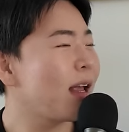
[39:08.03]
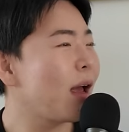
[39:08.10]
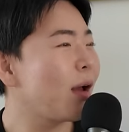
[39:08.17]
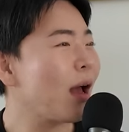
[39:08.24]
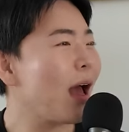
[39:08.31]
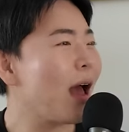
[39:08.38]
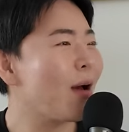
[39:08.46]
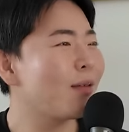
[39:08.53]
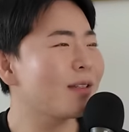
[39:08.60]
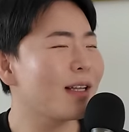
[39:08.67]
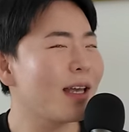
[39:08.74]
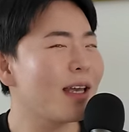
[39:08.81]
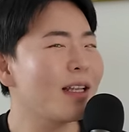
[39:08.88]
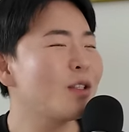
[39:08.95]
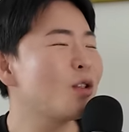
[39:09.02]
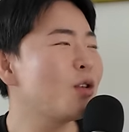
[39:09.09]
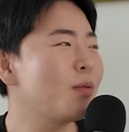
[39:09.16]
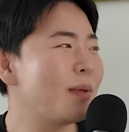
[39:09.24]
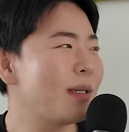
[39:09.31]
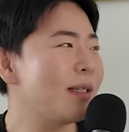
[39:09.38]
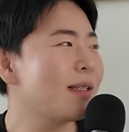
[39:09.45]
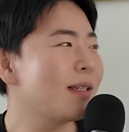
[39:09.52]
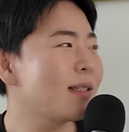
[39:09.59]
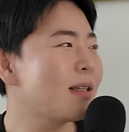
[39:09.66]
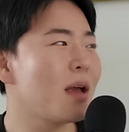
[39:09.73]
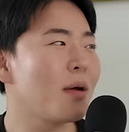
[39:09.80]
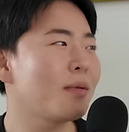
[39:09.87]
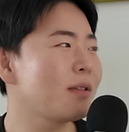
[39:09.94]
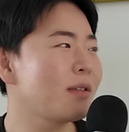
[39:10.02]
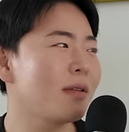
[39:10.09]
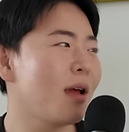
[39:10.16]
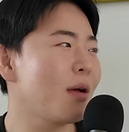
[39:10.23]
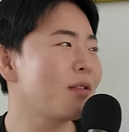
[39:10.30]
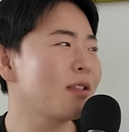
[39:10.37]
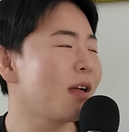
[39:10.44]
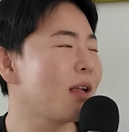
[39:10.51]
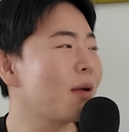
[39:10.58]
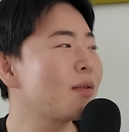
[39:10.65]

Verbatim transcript: and I, I was like eating two pieces, and I was I was done.